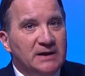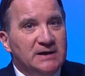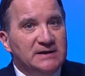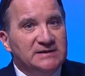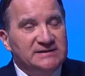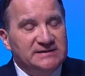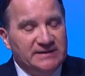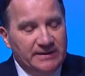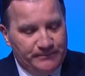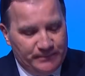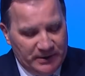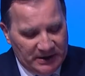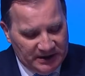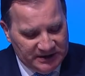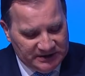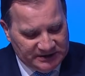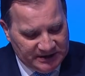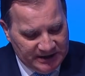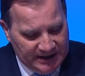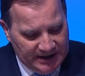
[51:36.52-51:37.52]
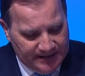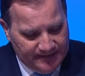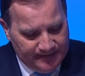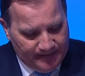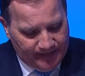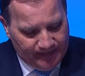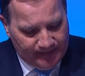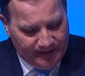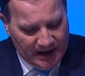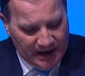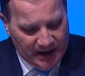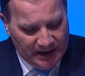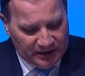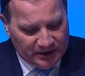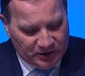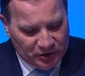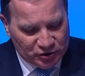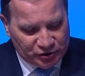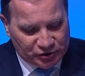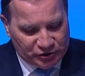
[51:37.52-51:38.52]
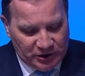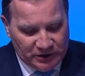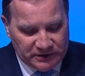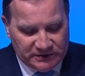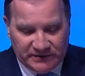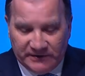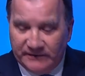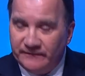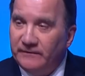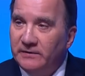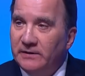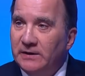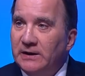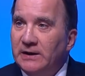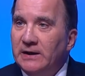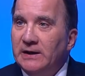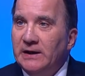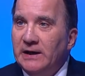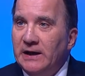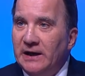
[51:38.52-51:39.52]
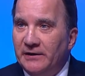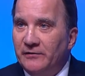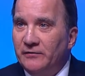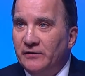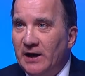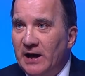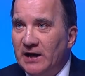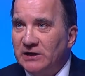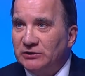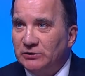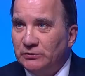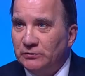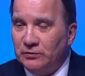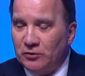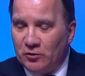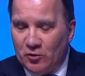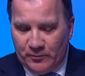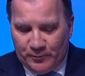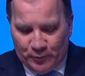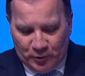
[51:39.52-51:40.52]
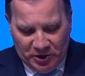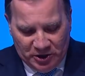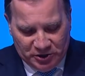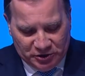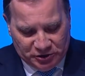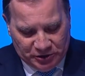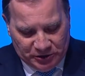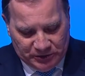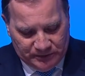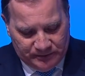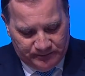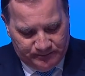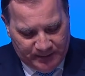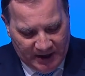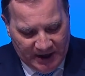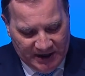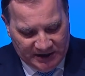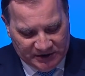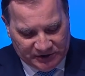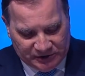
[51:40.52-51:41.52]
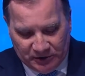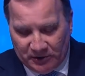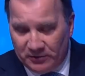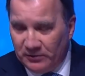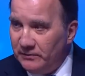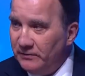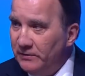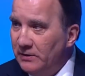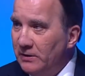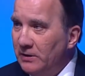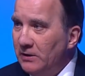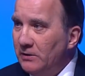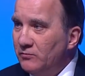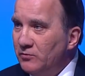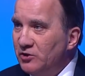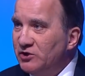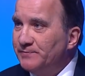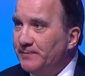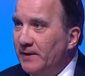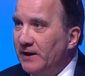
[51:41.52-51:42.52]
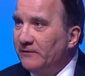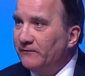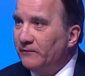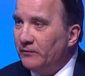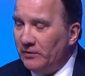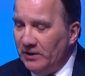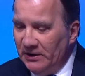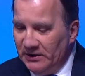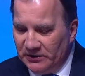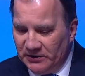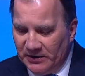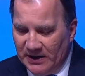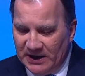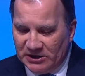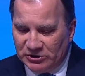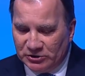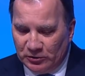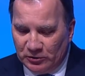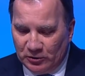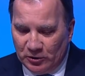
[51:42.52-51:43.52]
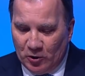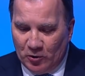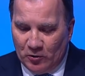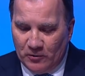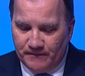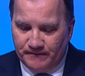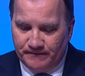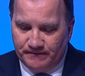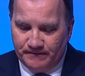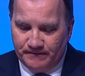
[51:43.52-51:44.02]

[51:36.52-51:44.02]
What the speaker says: stability, and constructive international cooperation based on respect for international law.